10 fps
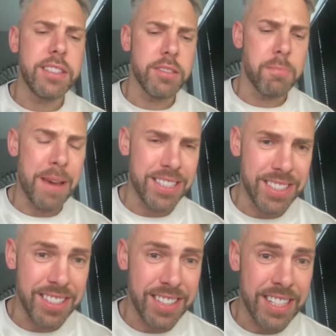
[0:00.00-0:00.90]
does
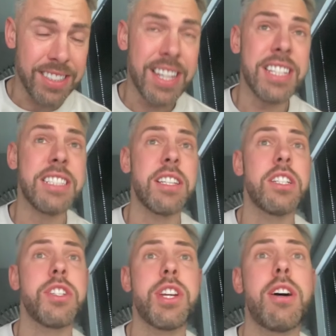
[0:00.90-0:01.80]
best at the Den, and that is
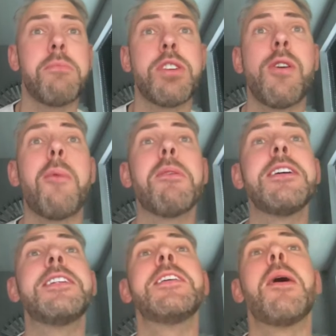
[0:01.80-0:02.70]
shut up shop.
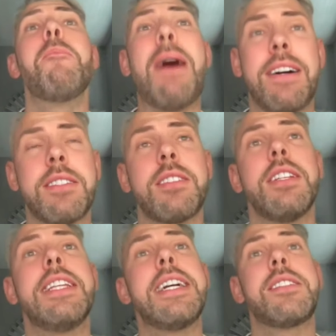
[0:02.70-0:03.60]
But
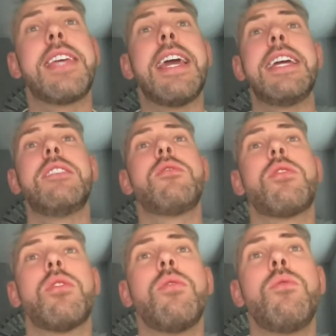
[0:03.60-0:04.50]
let's get
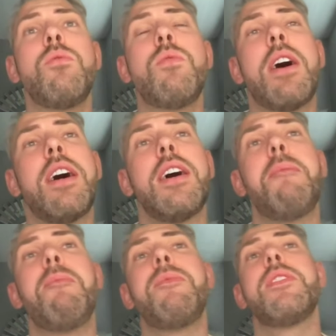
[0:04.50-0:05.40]
into
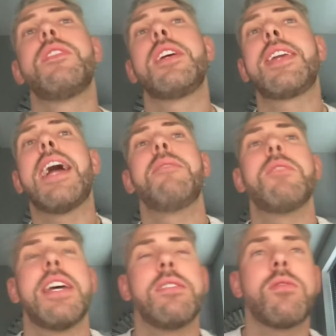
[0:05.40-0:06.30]
the
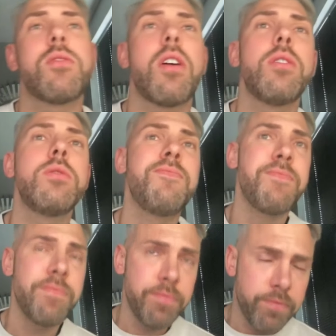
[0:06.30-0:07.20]
game then. So
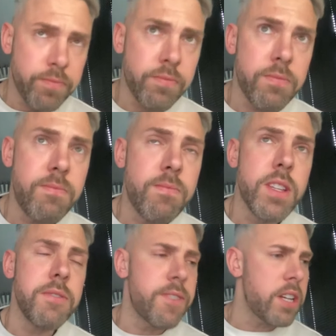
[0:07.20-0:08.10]

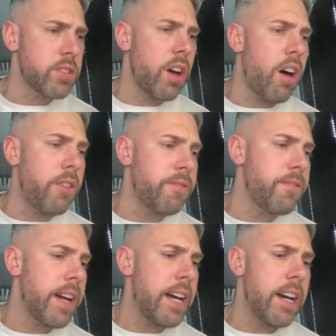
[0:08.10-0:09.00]
first
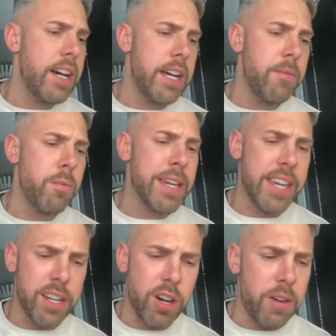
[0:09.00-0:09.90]
half, we
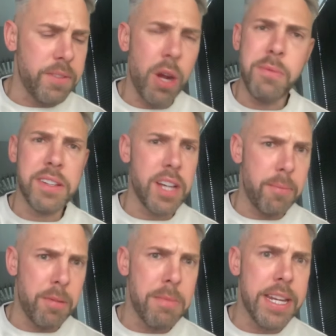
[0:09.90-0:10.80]
kick off the opening
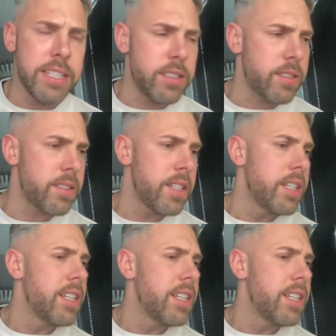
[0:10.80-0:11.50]
couple of minutes,